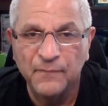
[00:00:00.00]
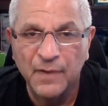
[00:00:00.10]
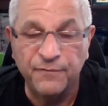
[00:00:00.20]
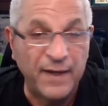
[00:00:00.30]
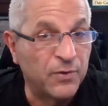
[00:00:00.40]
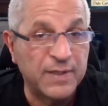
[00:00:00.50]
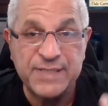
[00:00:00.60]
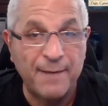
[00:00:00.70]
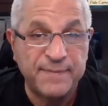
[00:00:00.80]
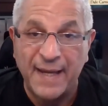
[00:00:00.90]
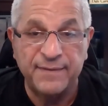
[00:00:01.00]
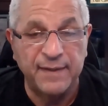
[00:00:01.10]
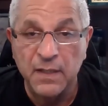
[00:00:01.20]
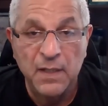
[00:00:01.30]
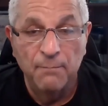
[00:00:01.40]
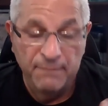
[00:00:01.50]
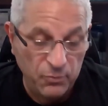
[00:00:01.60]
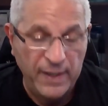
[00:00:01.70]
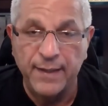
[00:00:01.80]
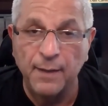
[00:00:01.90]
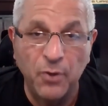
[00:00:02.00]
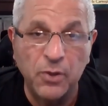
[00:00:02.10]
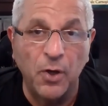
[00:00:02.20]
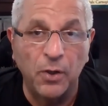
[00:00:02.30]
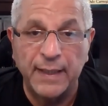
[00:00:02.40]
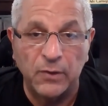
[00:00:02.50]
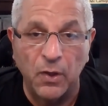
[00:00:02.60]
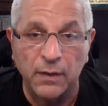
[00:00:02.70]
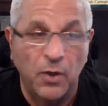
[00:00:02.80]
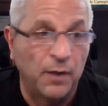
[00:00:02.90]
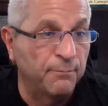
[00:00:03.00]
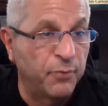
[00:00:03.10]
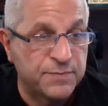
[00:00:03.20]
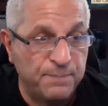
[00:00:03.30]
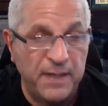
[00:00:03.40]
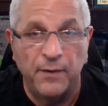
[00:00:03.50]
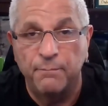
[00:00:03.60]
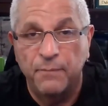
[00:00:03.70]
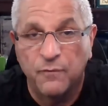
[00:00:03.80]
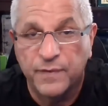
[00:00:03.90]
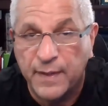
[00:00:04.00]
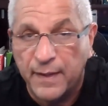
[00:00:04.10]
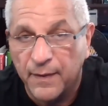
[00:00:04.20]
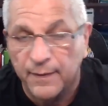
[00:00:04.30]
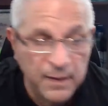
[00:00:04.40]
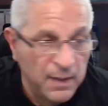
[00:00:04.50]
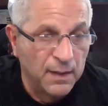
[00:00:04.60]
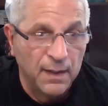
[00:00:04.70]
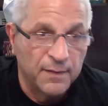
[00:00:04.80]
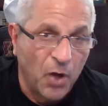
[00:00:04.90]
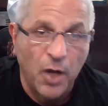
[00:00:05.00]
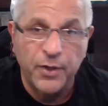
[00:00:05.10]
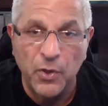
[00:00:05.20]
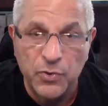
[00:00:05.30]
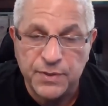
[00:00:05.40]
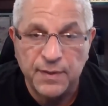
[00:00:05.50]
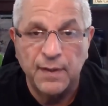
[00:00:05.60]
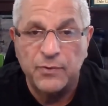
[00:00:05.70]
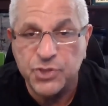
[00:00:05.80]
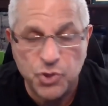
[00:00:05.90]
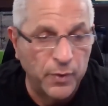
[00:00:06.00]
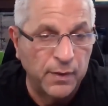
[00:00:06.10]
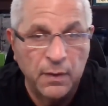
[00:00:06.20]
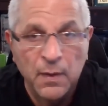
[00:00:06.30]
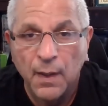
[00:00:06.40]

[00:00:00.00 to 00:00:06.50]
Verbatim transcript: If I don't accept that, then me reading a book all day long and all the books here and over there and uh, the audios and the, I was just showing a,